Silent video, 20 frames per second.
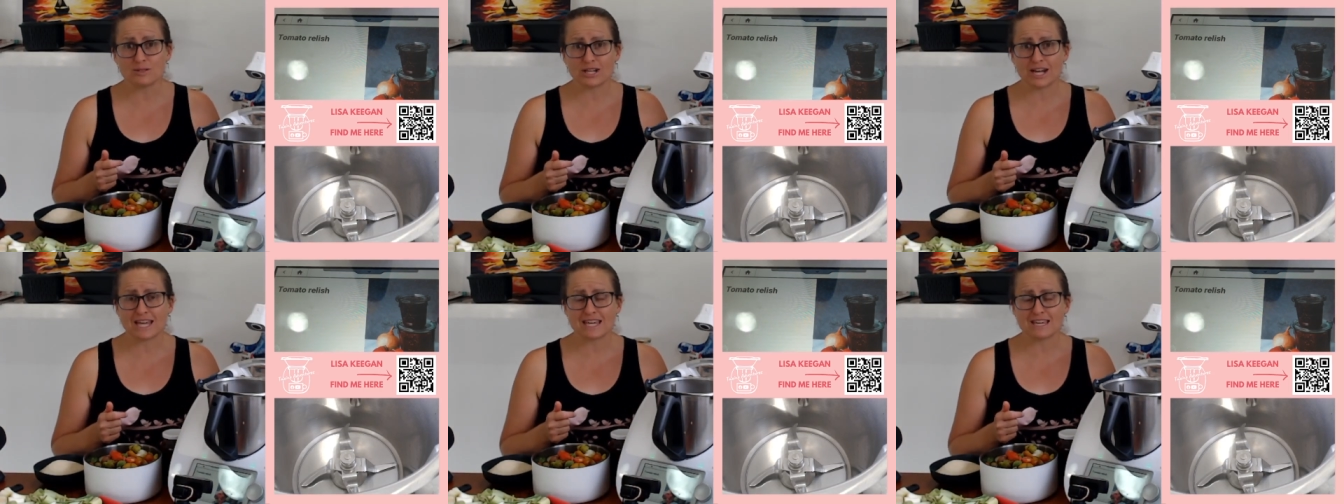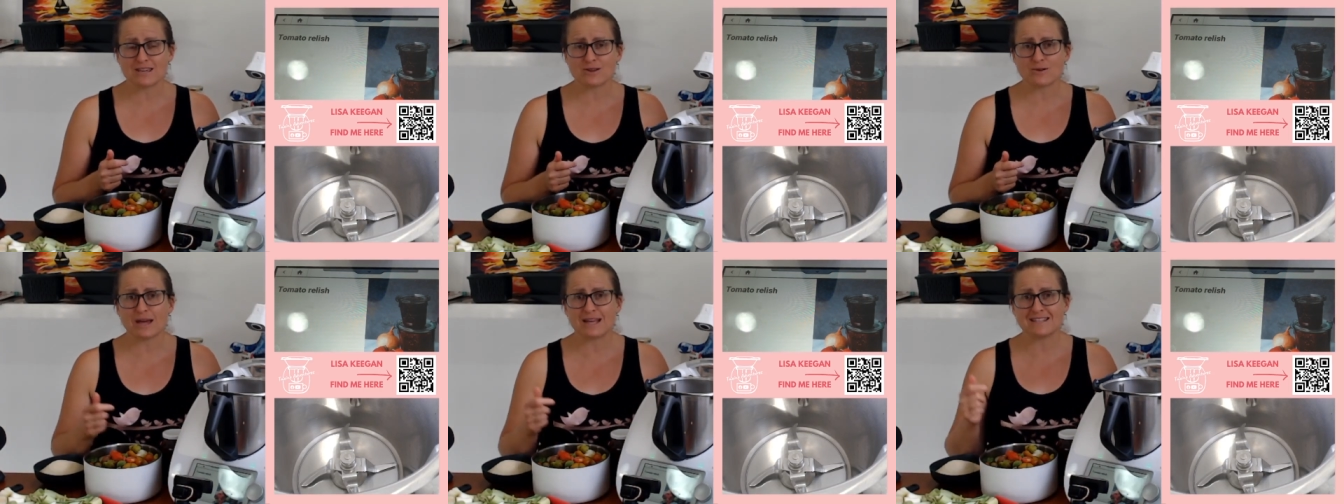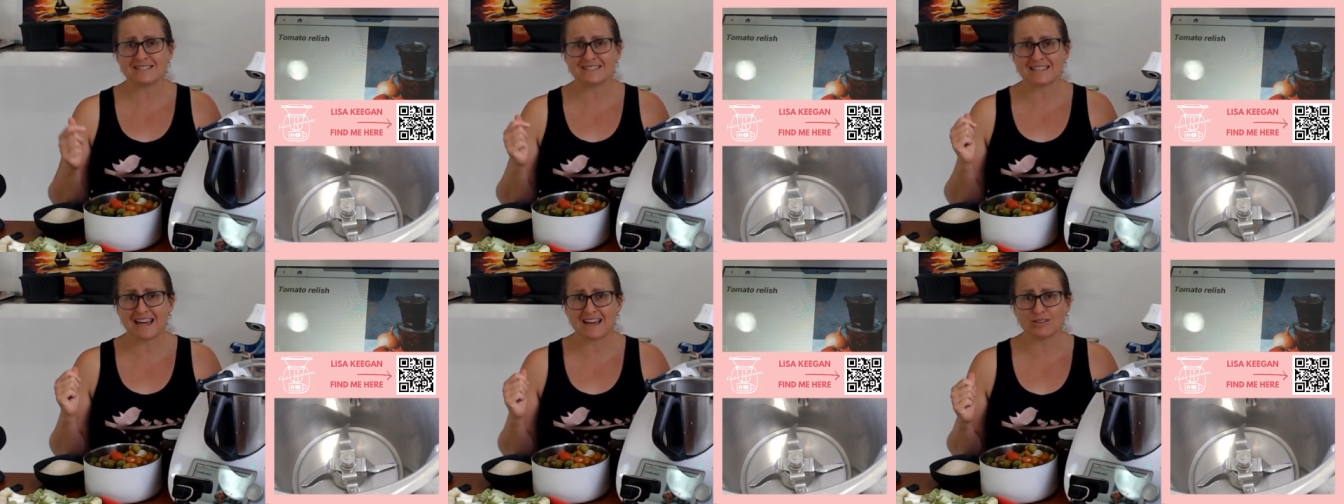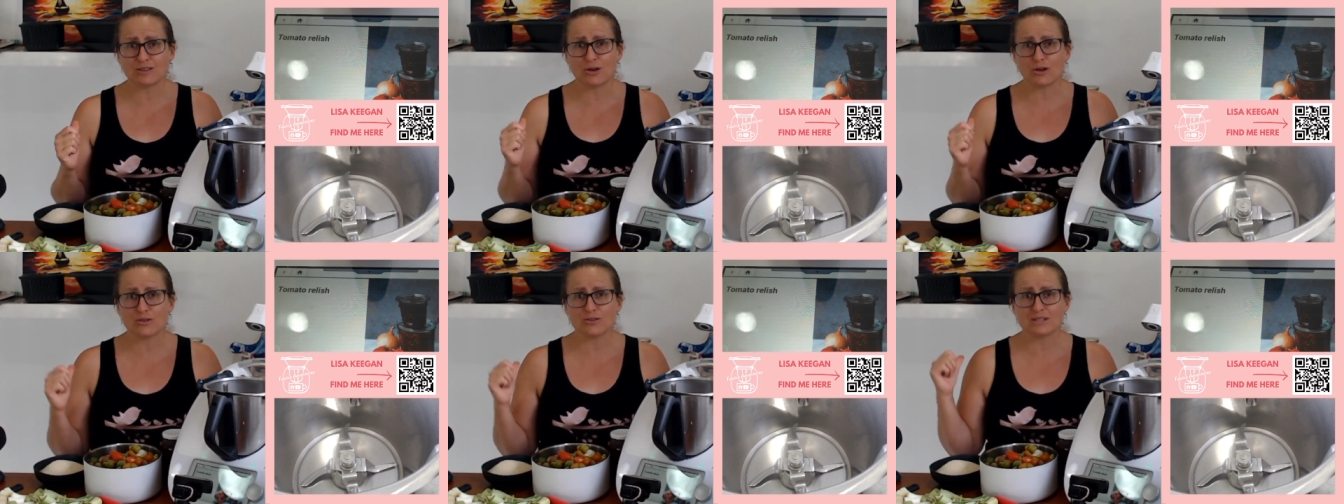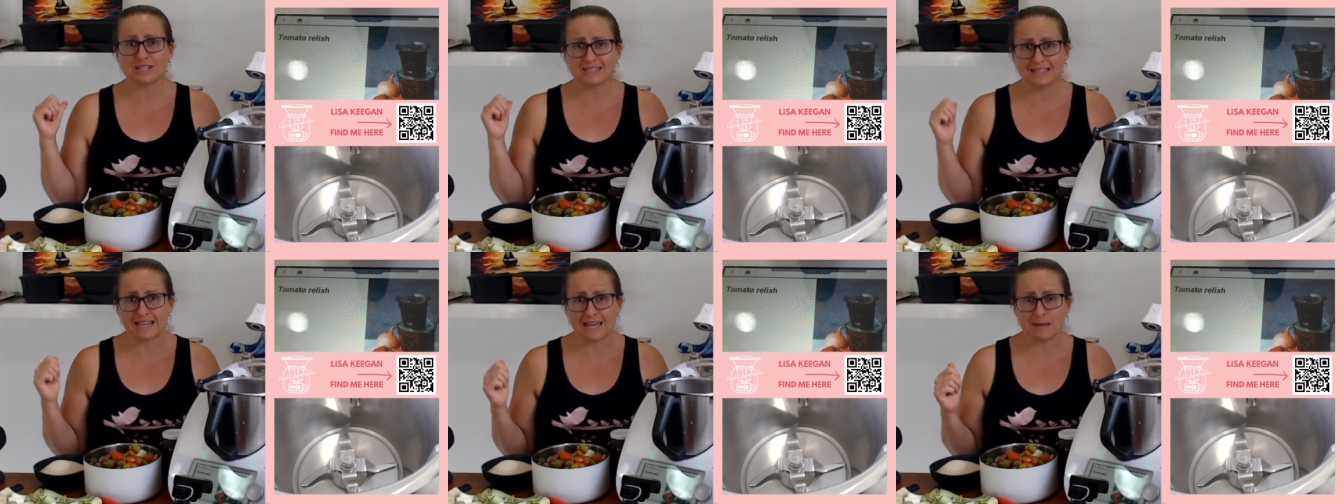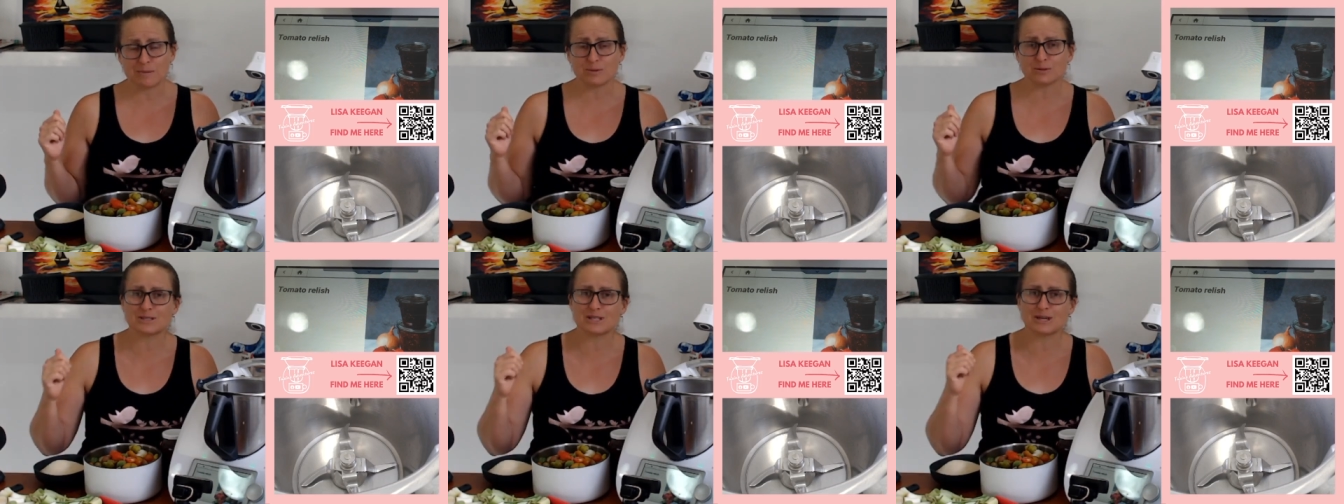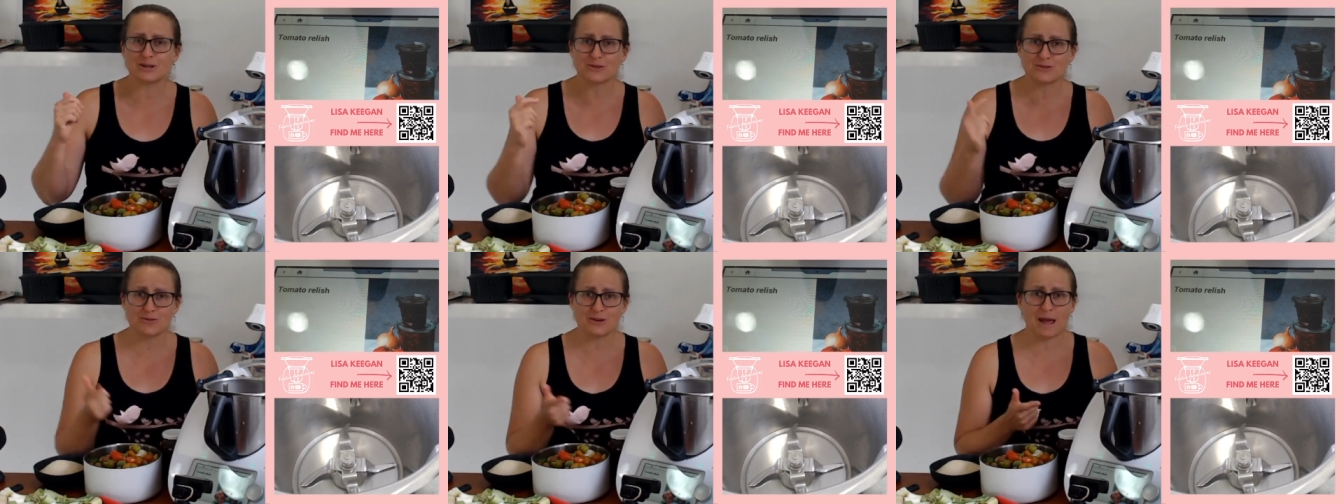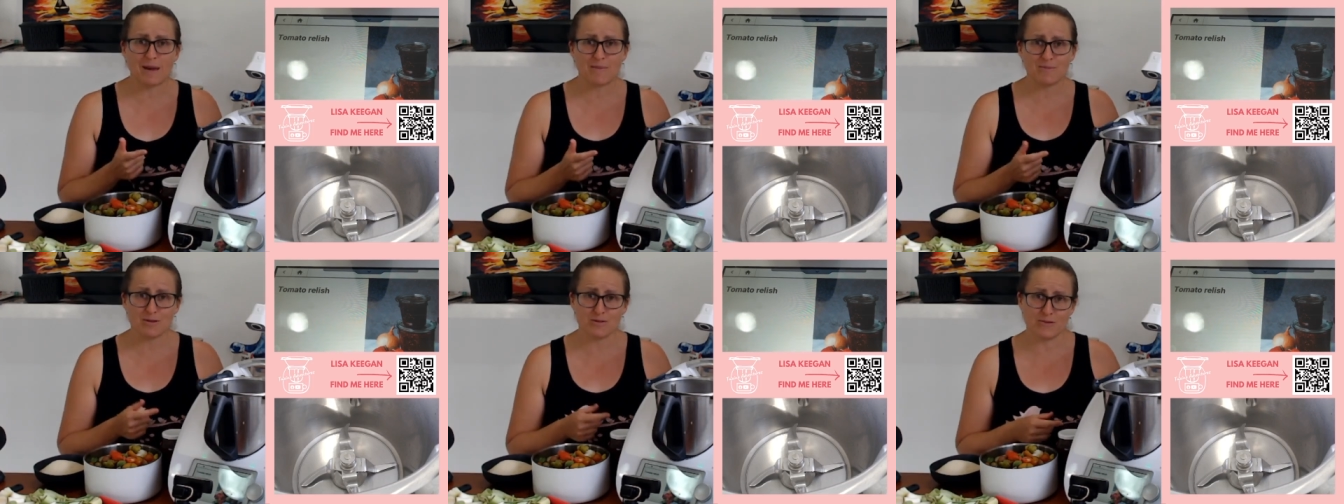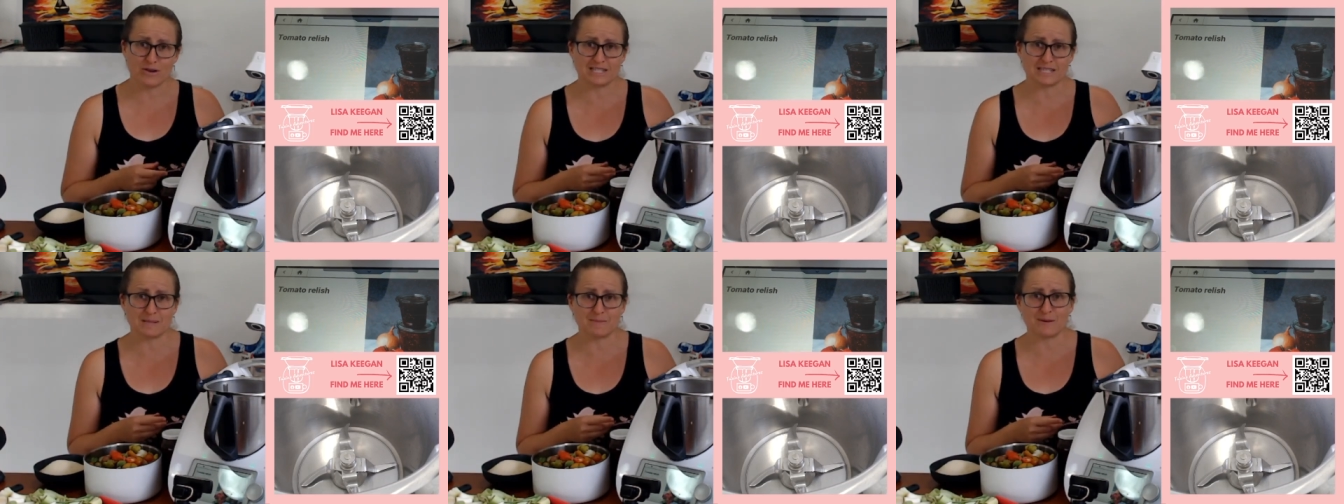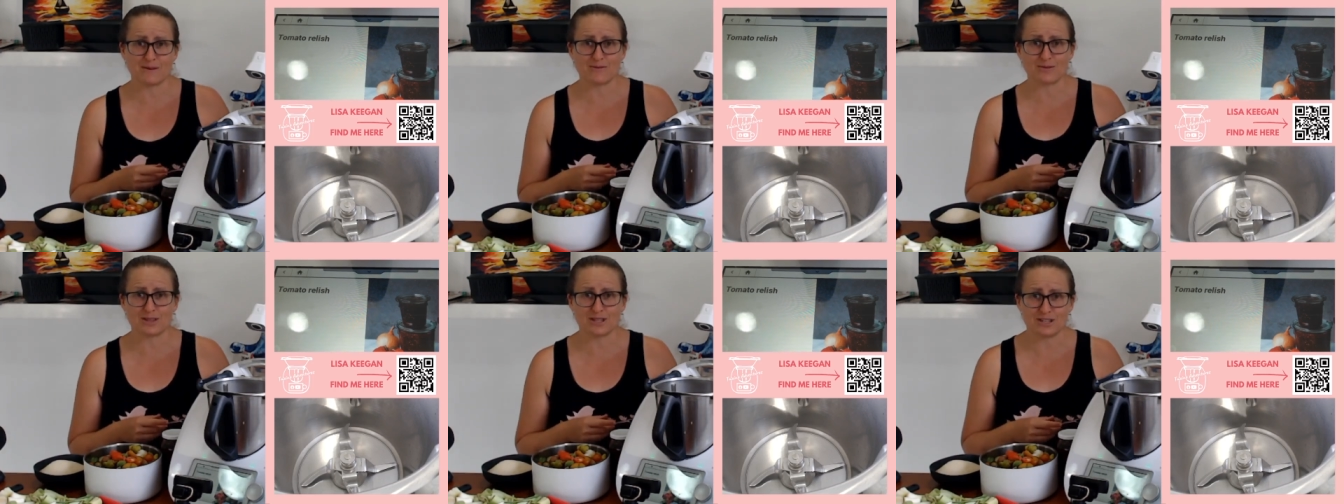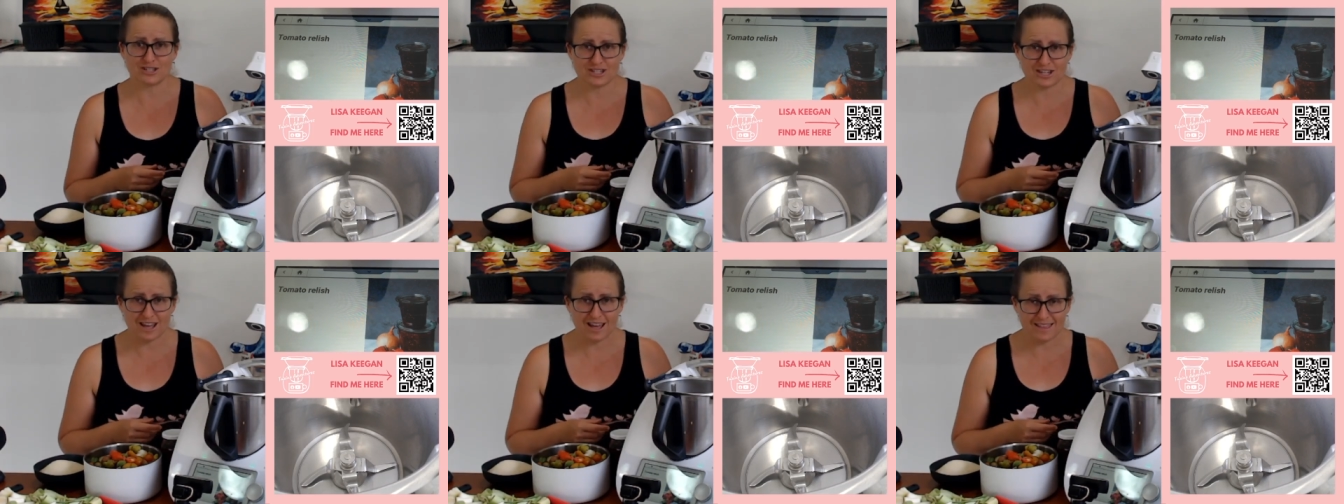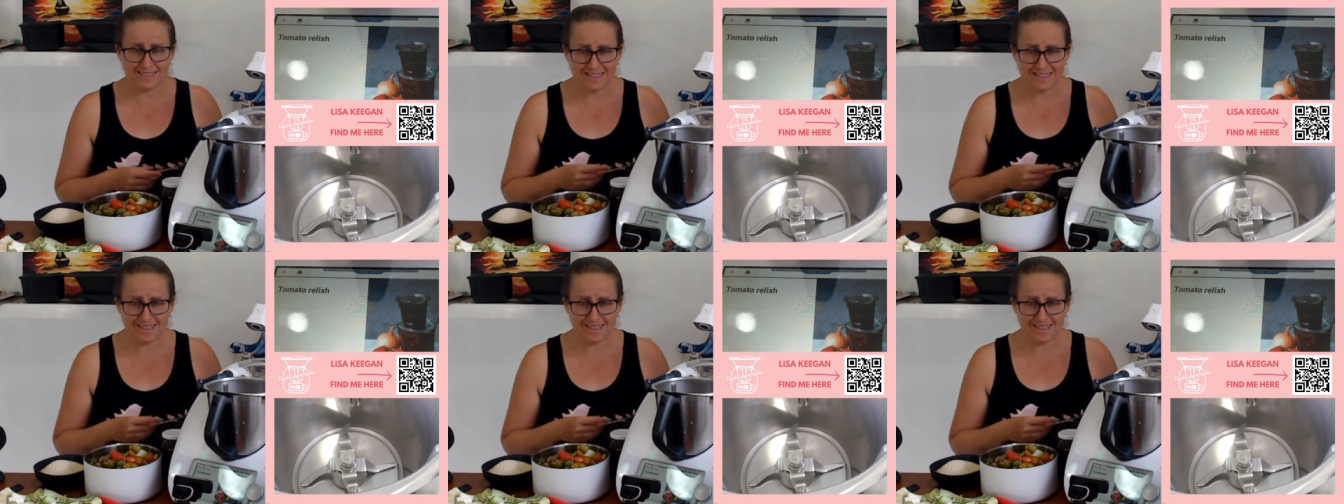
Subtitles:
and download the labels and grab the recipe for the jar